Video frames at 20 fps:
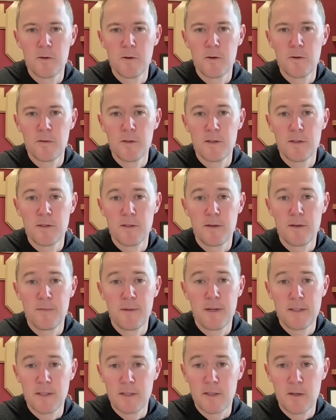growth
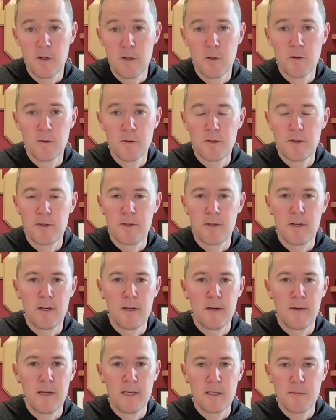as a coach,
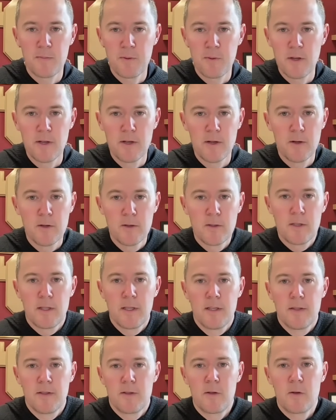as players,
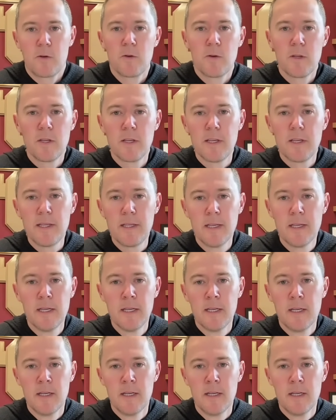and then certainly